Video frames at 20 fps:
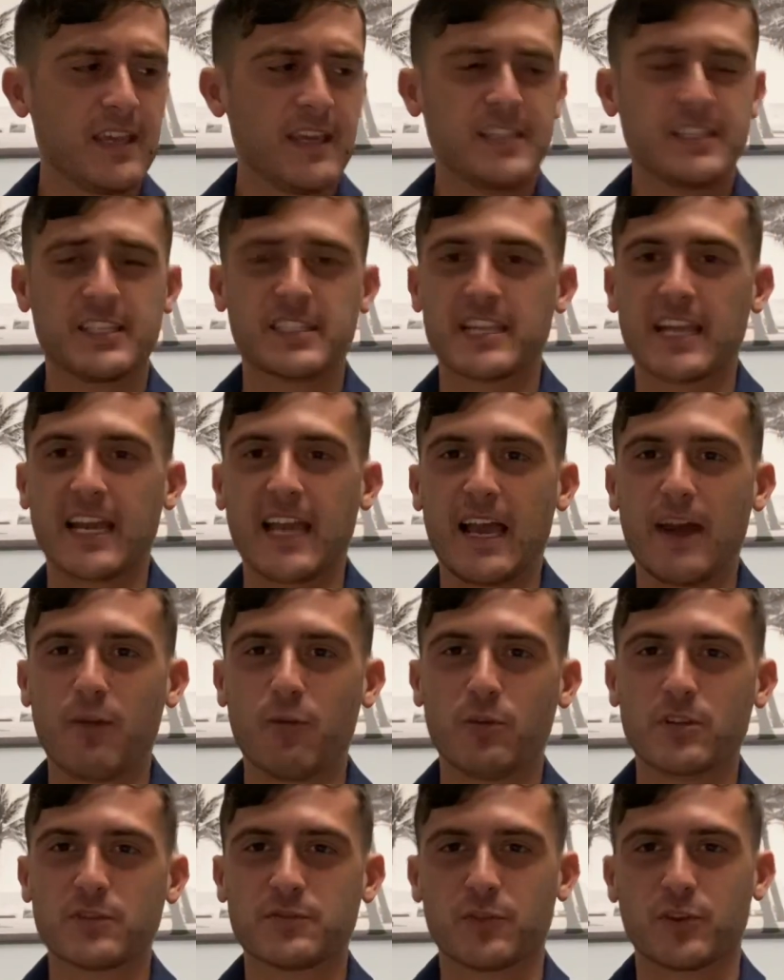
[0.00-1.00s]
Just like how
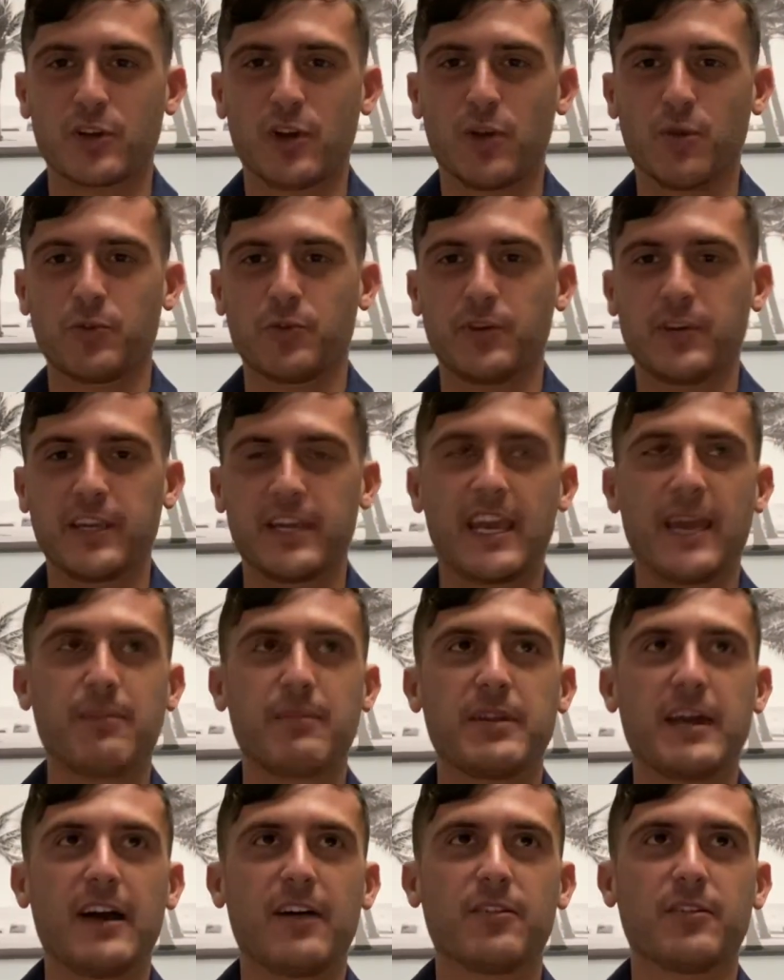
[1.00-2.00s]
it was for Goku, he
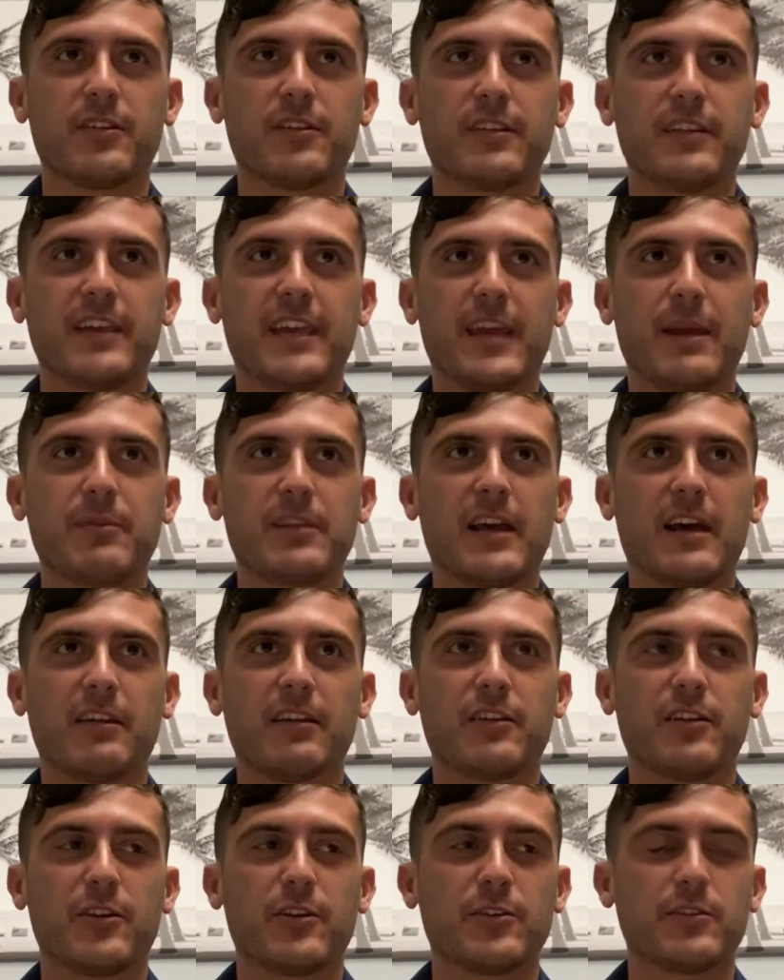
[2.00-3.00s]
came down
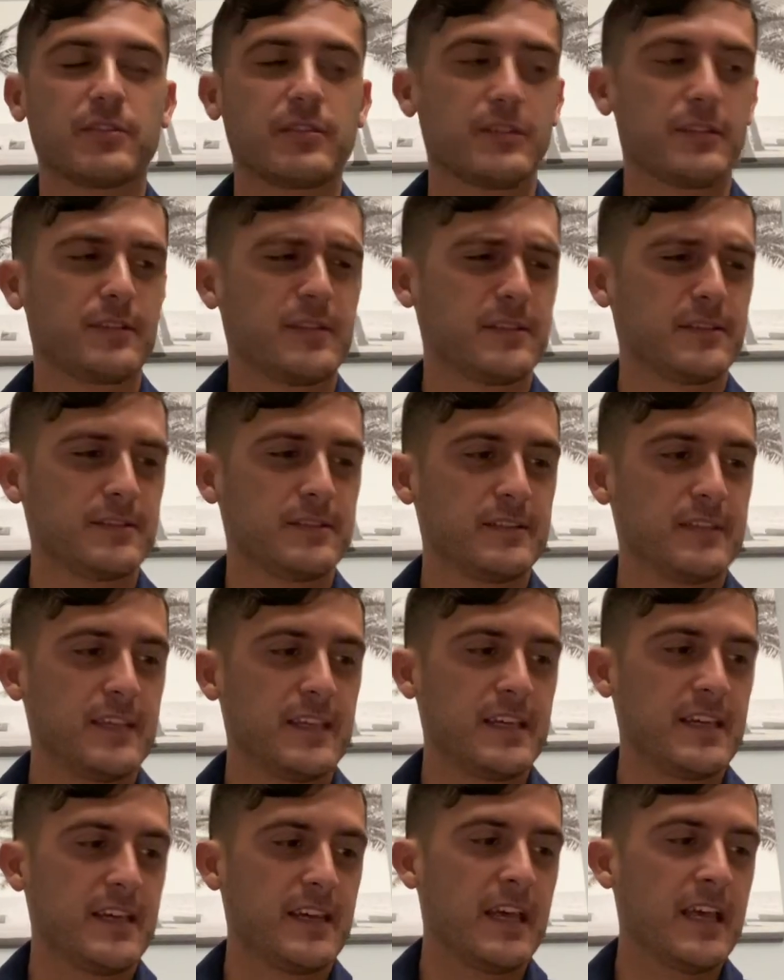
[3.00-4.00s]
on Earth,
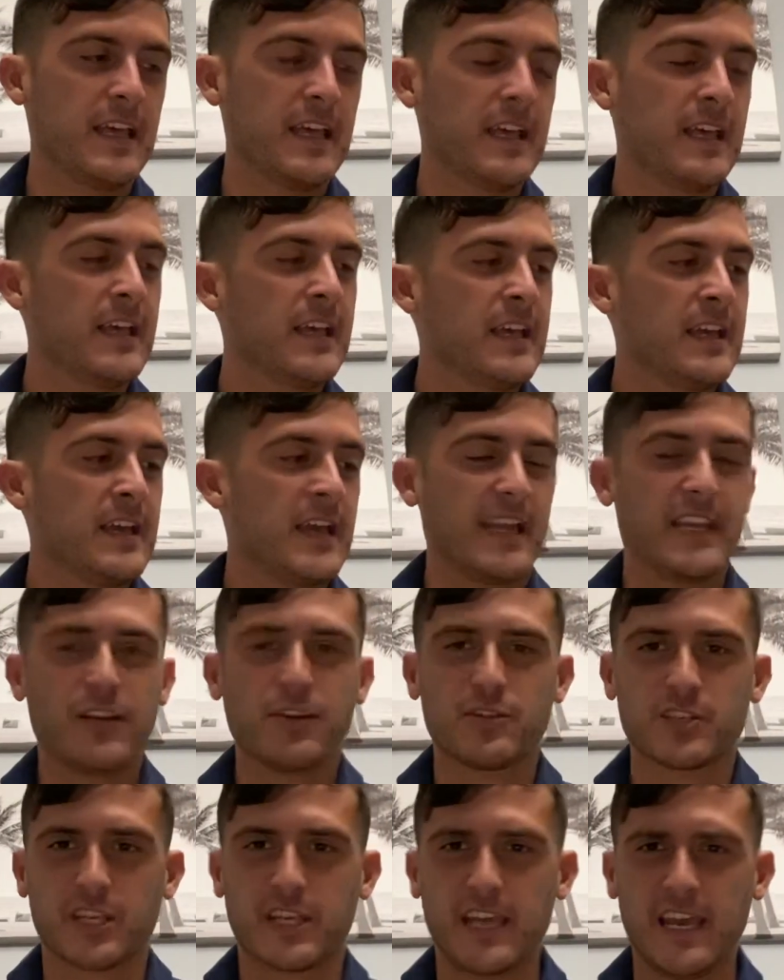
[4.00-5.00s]
and he
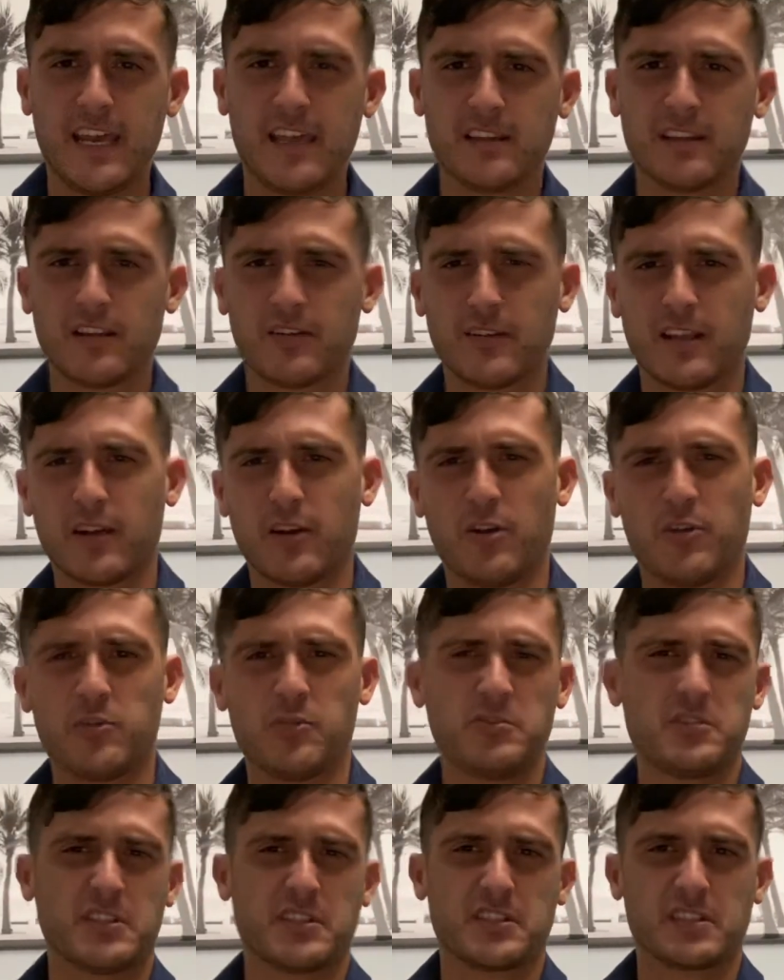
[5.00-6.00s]
was a kid, and they're like, "Oh,
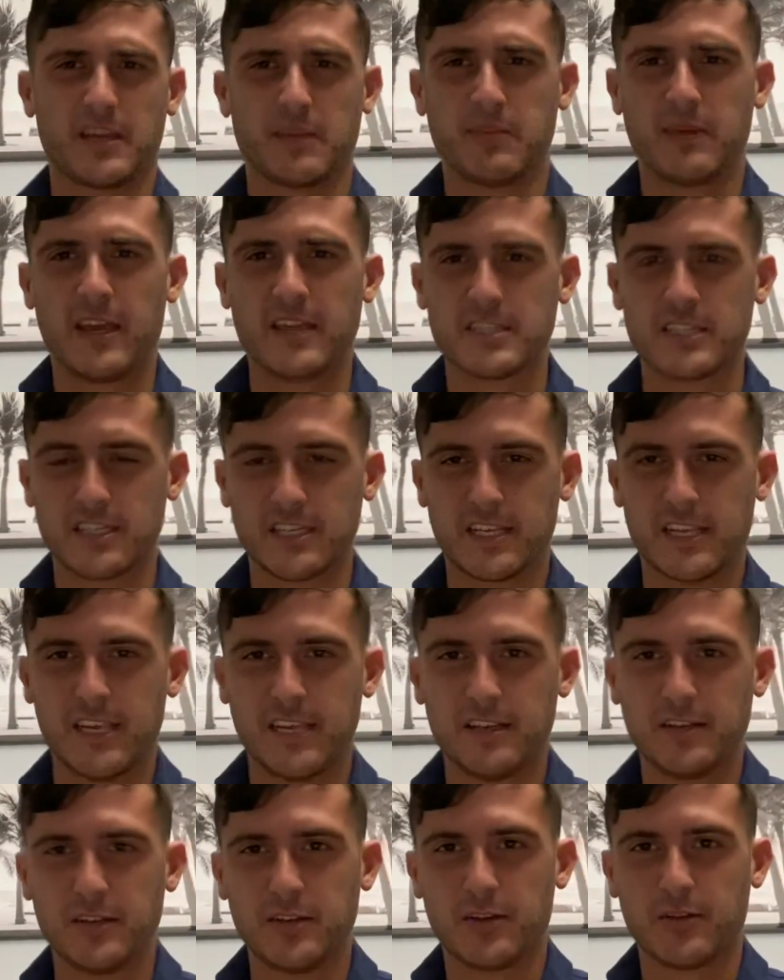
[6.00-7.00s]
who's this like peasant
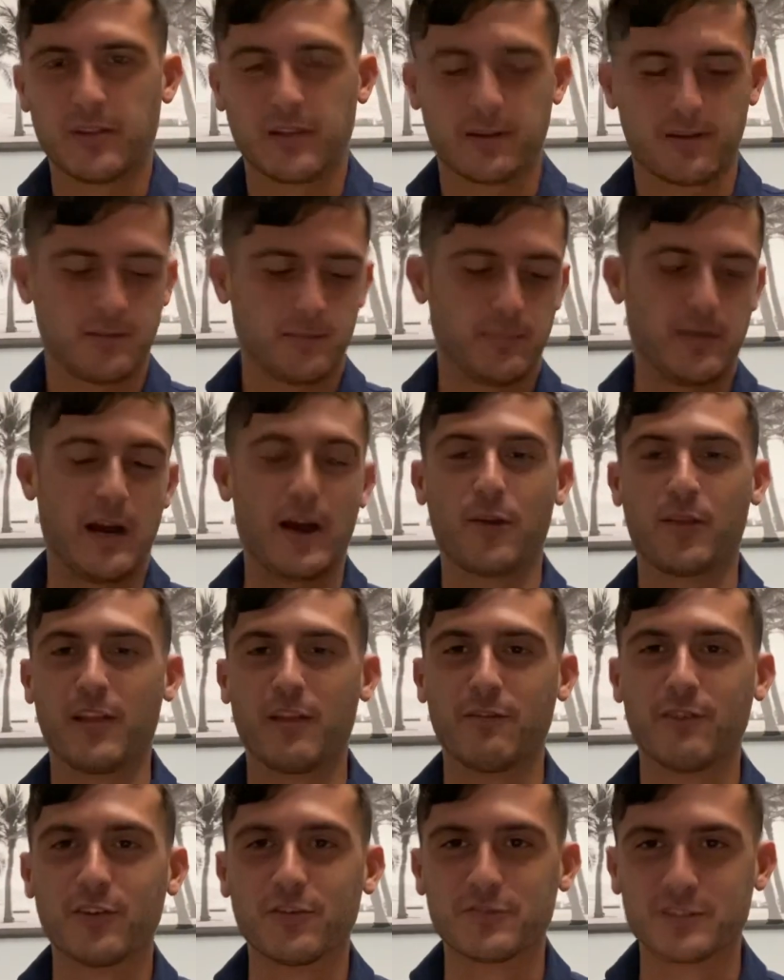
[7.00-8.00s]
kid? Like power
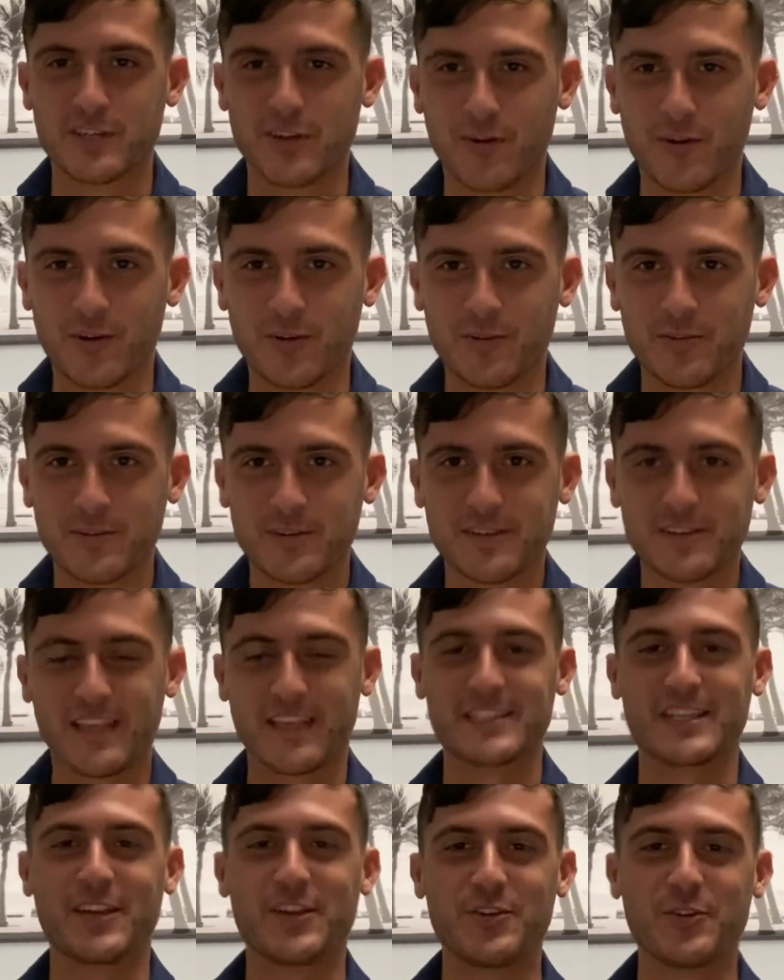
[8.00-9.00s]
level of zero."
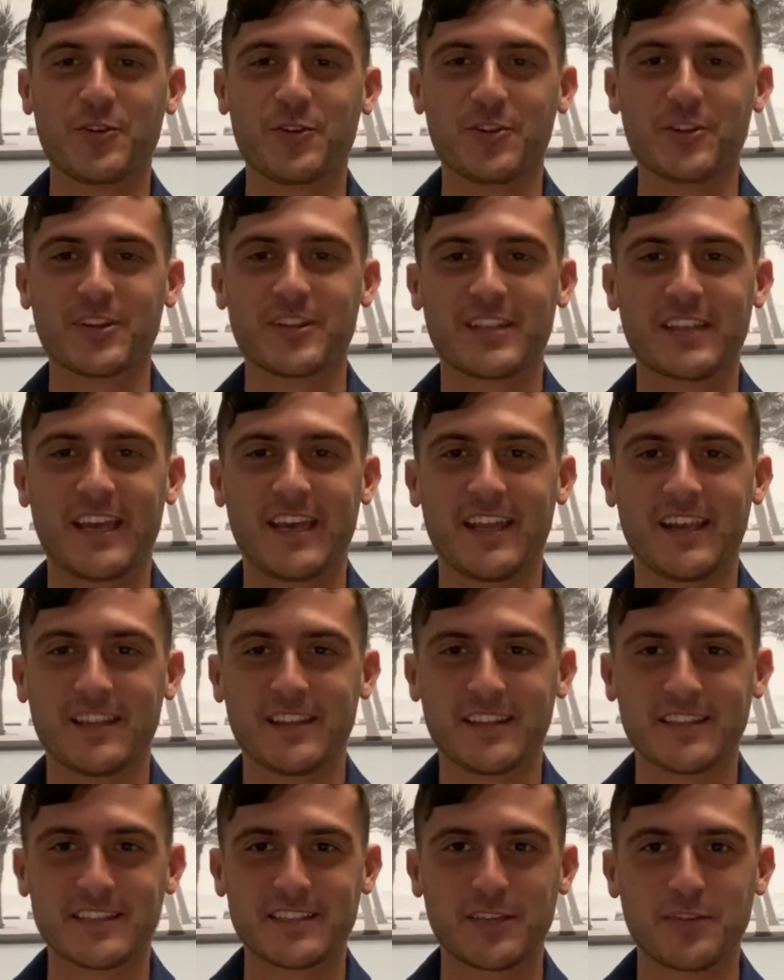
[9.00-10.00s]
That's how you're looked
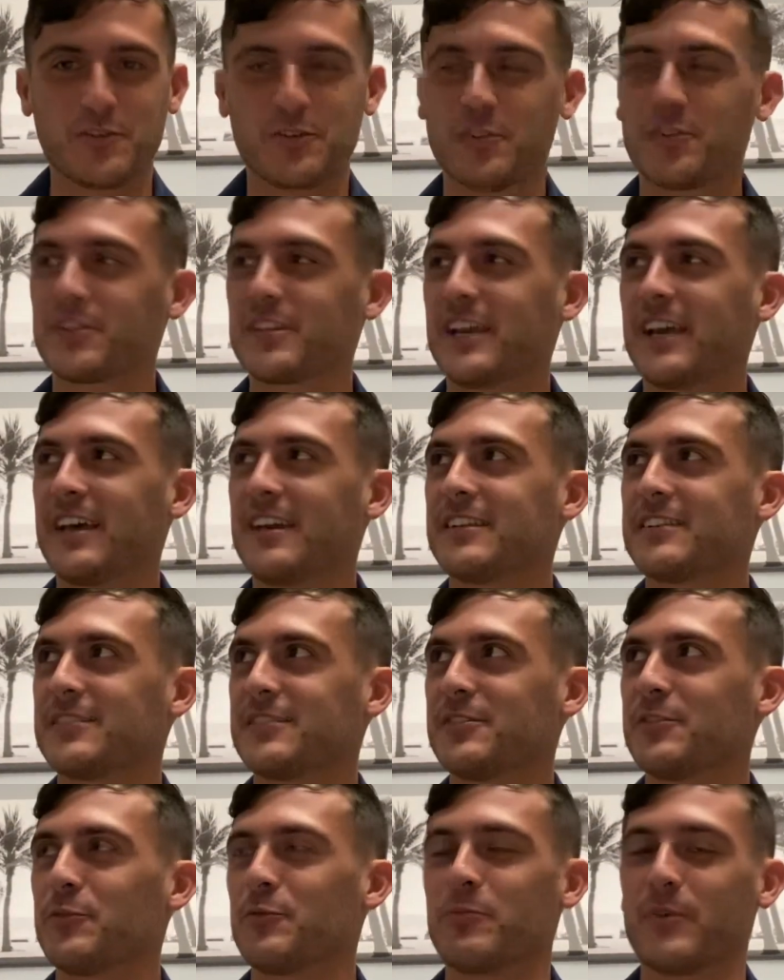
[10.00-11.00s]
at
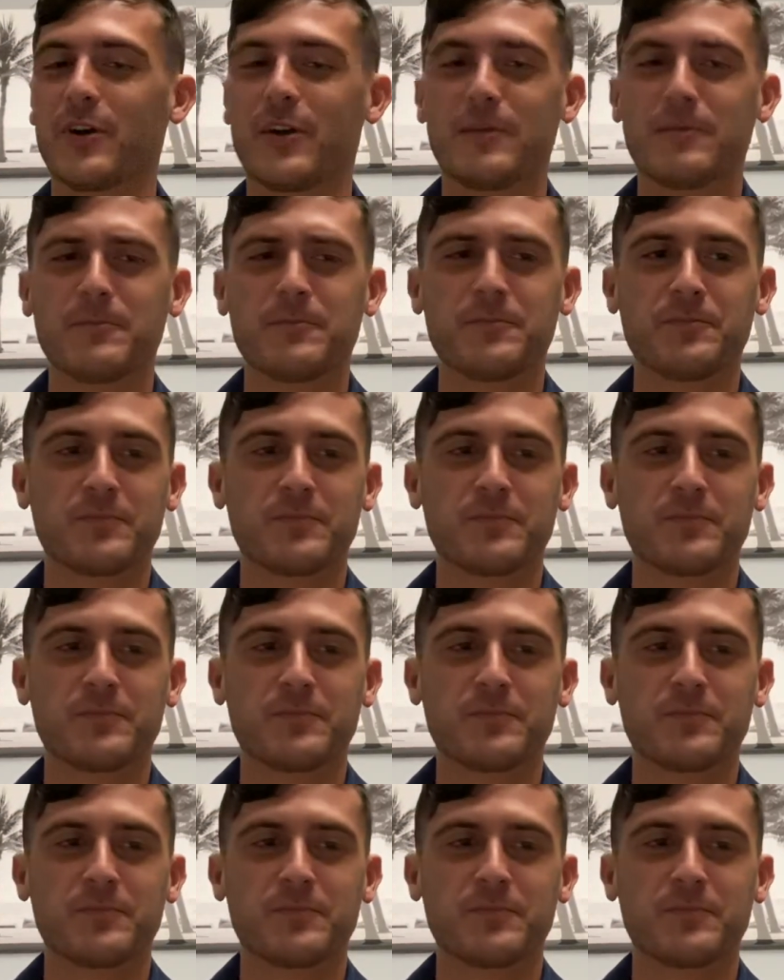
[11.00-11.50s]
too. But